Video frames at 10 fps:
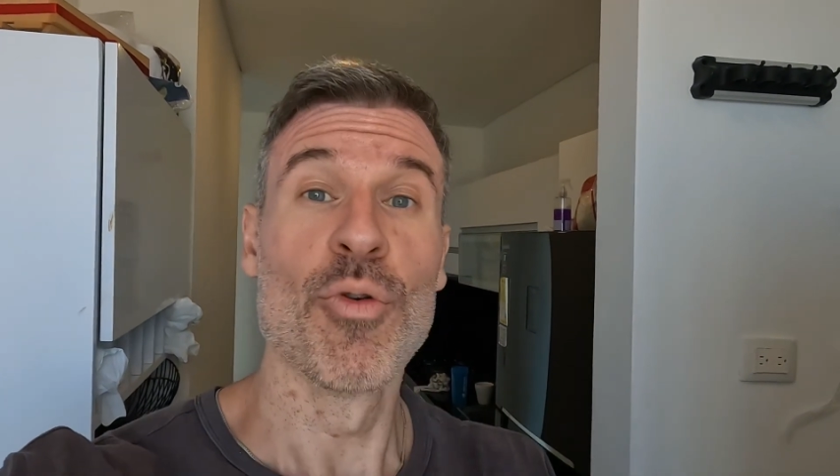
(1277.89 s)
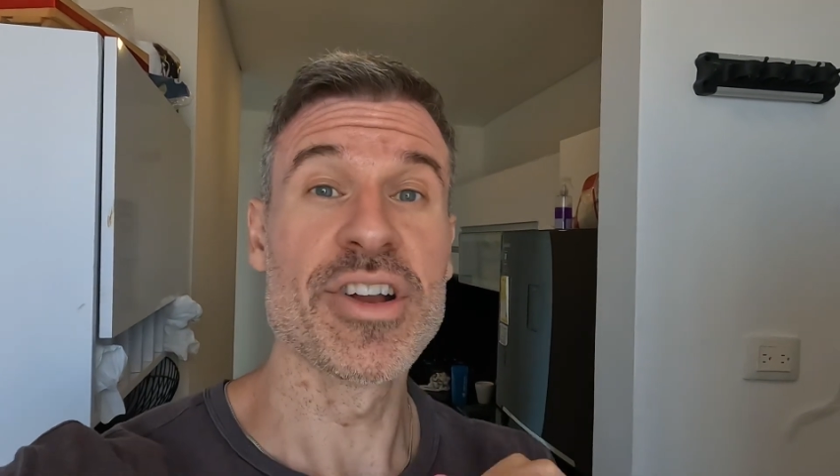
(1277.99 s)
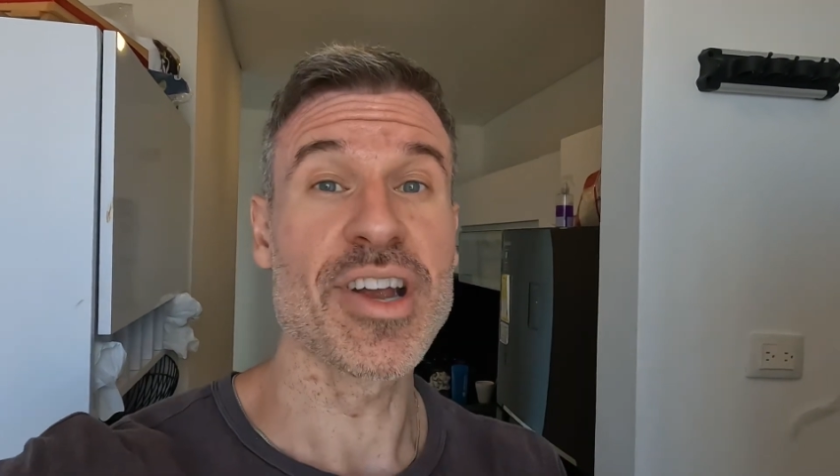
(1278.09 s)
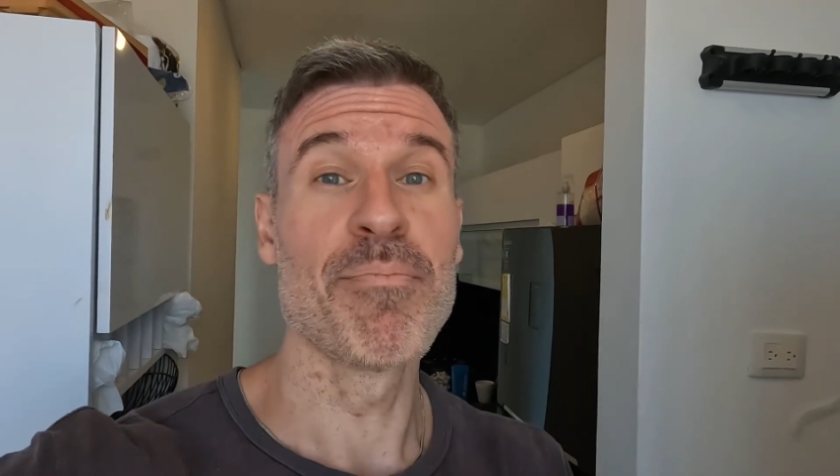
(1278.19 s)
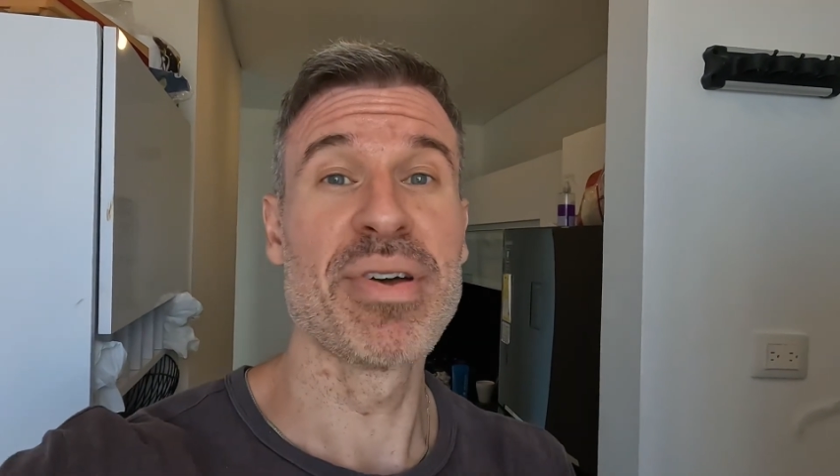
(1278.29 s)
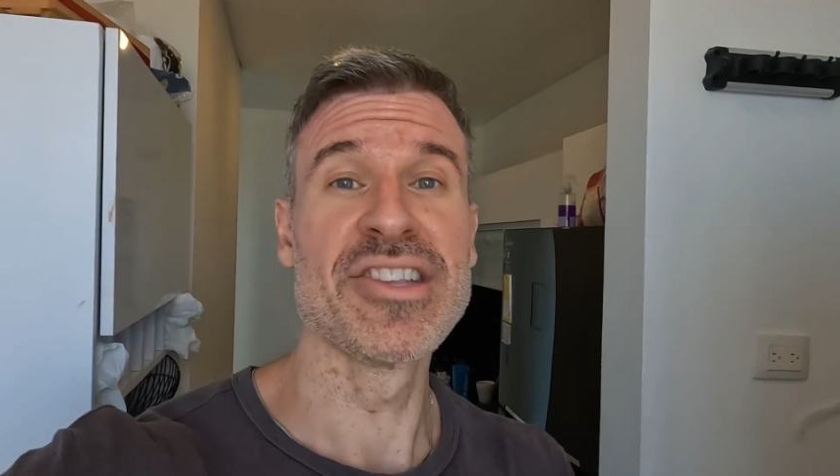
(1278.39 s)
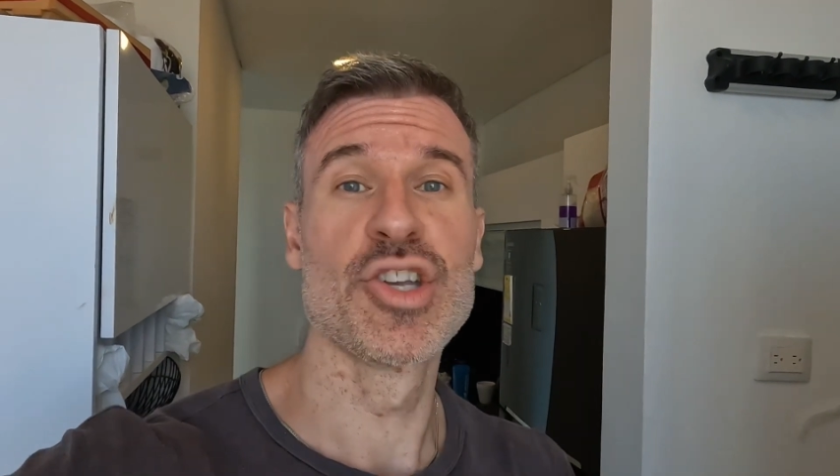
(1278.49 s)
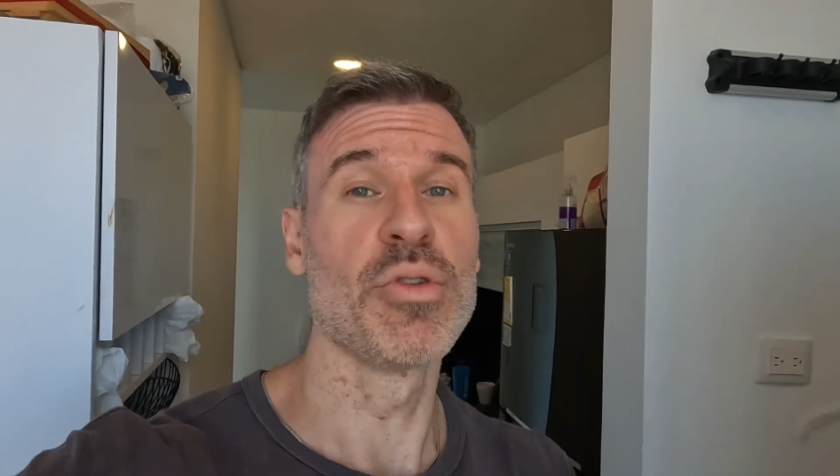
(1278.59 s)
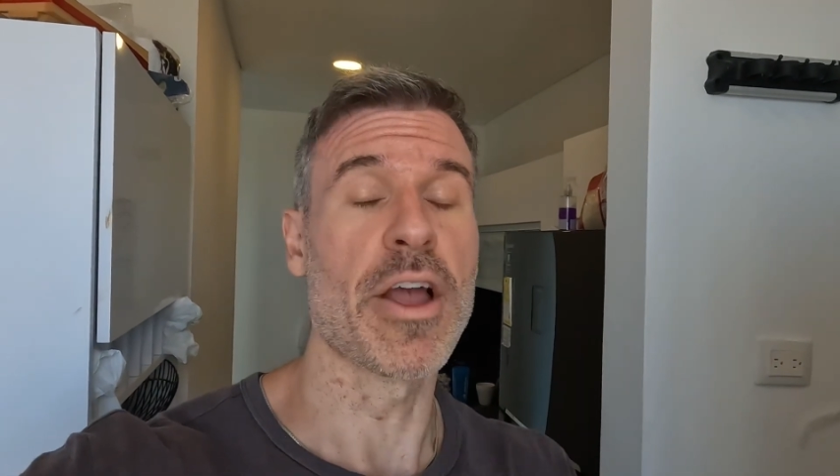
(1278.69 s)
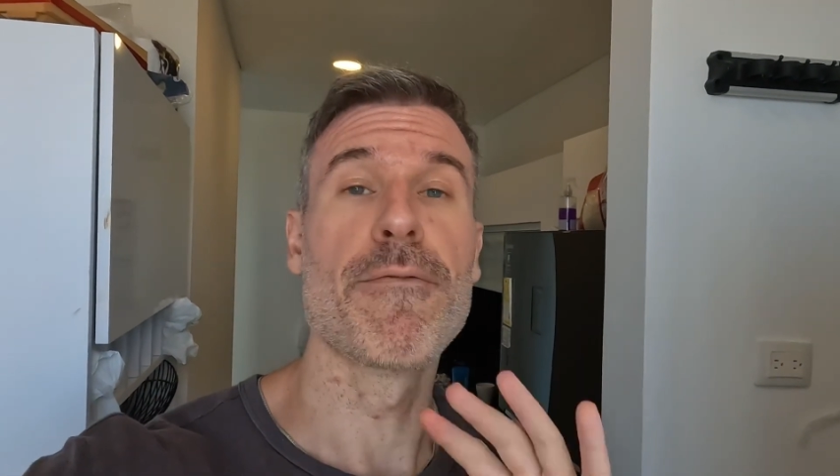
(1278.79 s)
which I've been
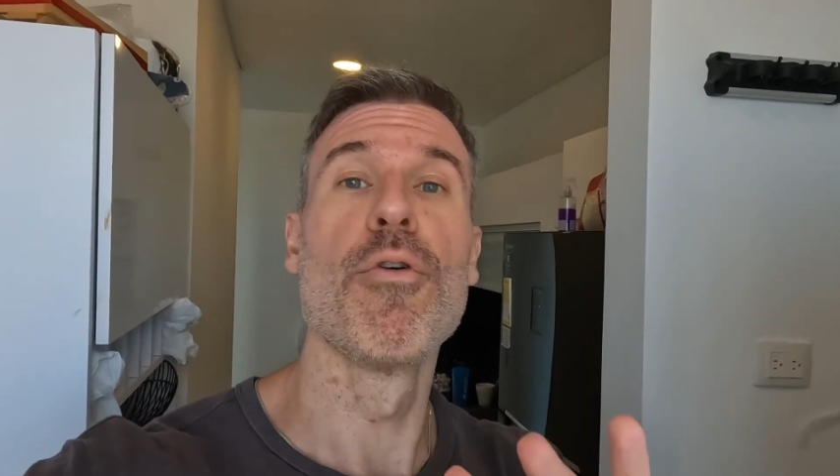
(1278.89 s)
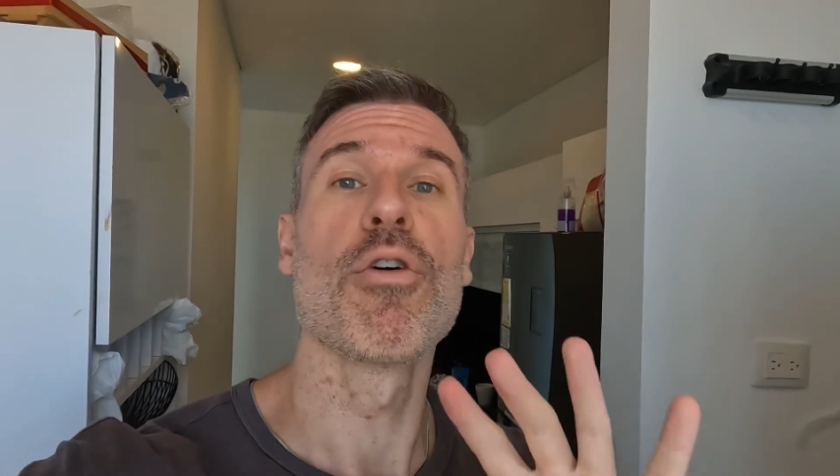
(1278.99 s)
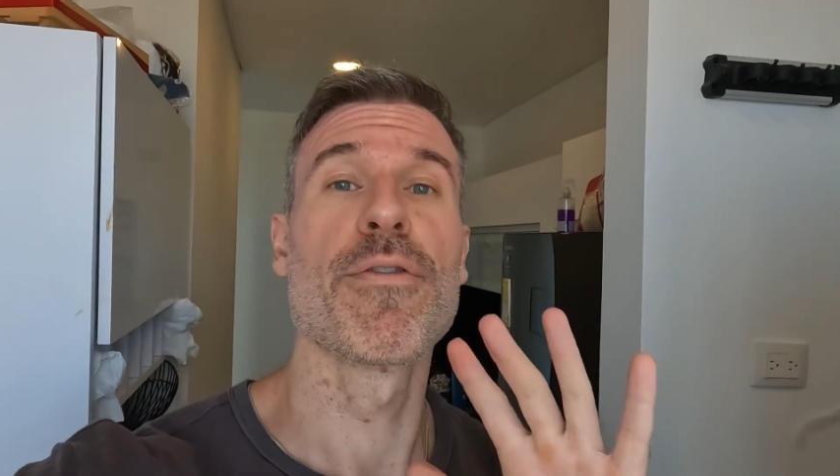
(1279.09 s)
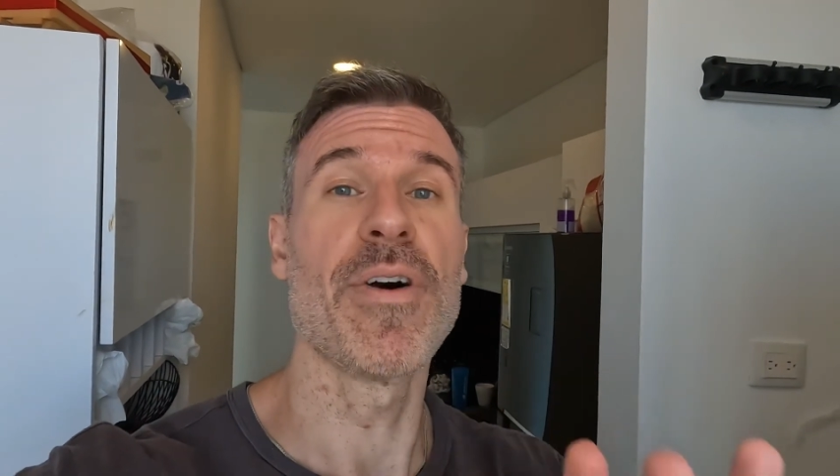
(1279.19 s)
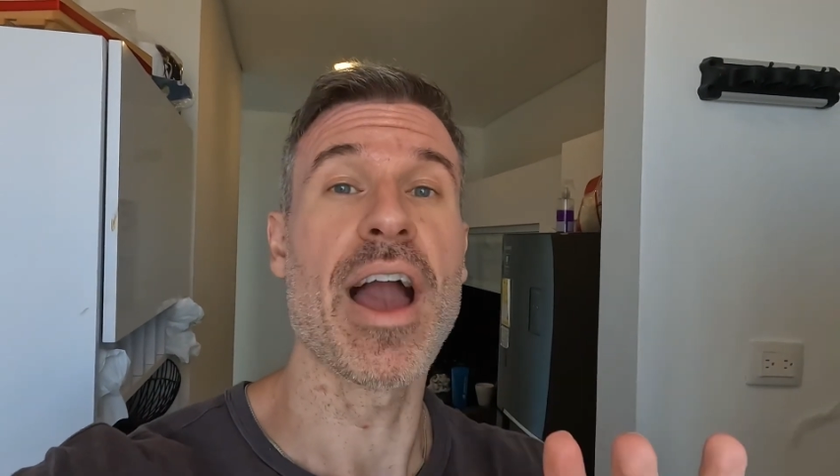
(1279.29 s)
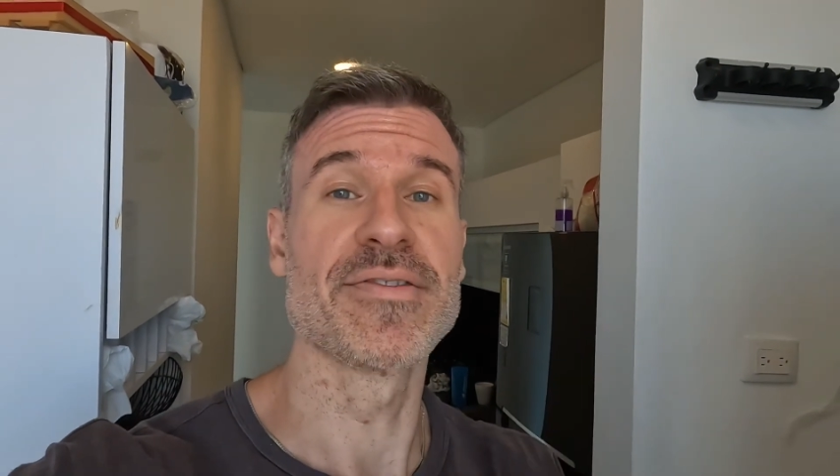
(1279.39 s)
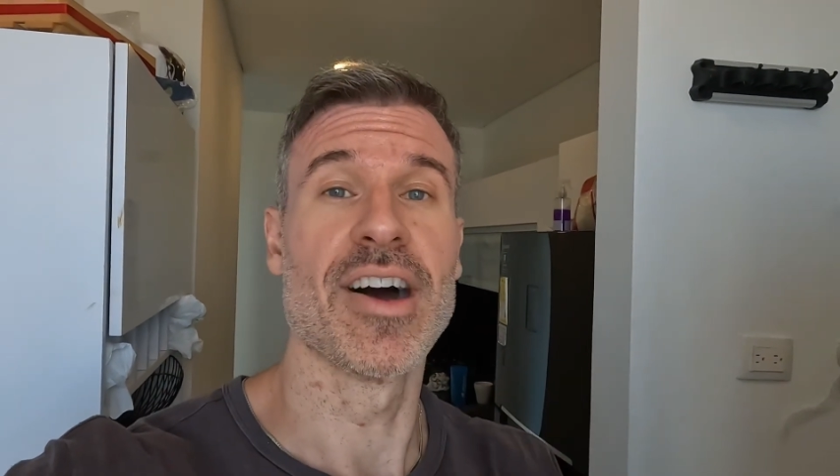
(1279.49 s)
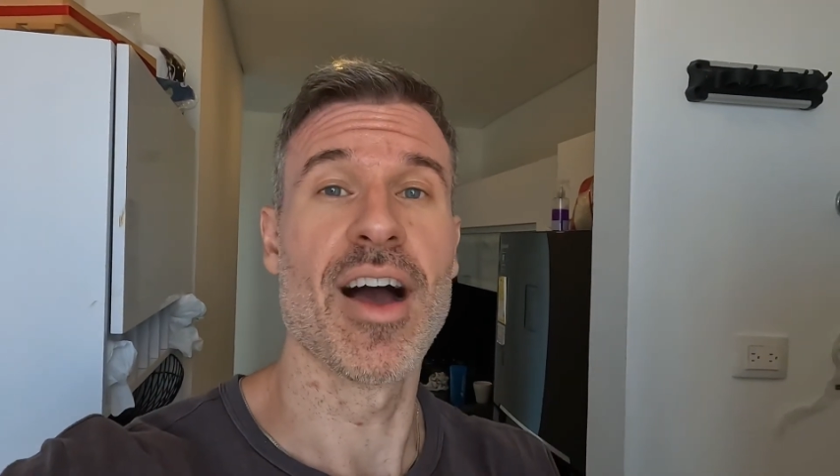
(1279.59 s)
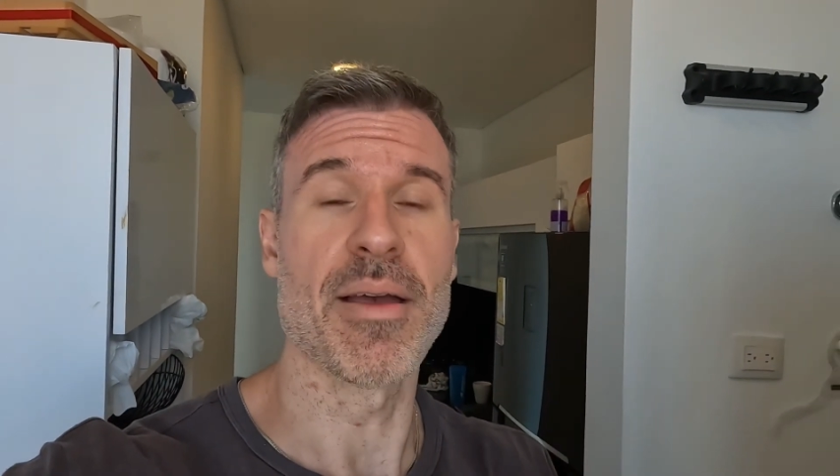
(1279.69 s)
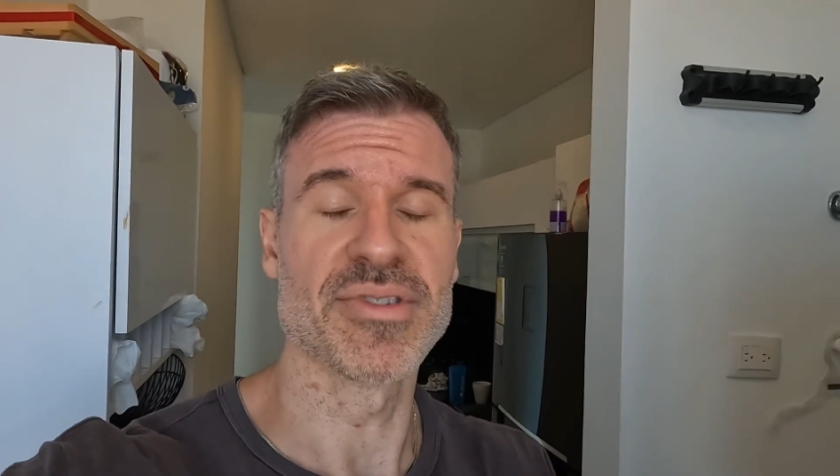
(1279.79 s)
to like 4 or 5
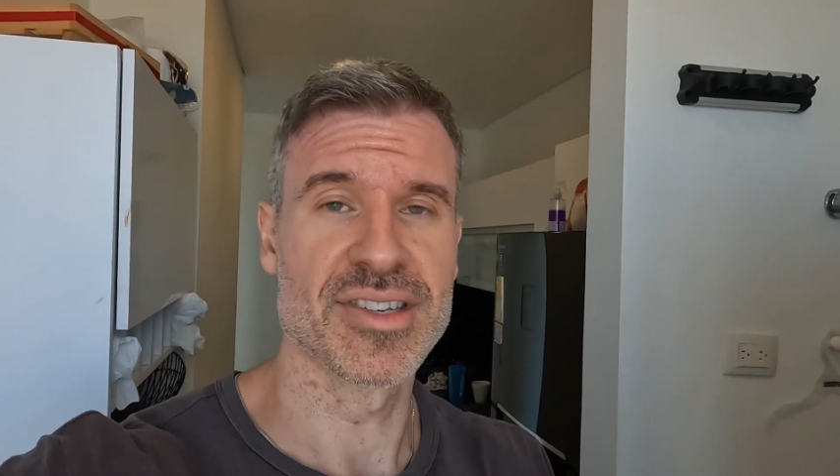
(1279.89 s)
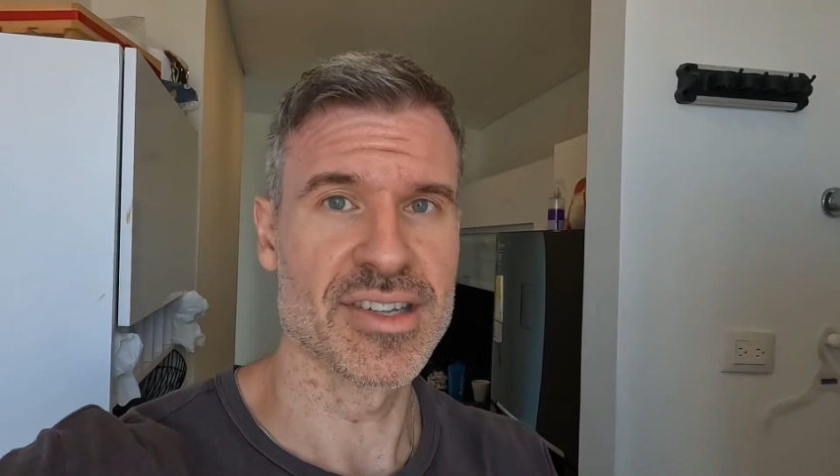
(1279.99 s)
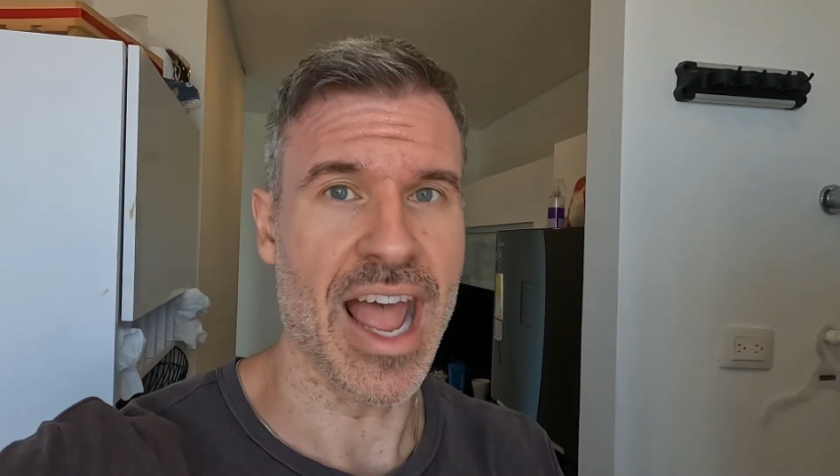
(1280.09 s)
times.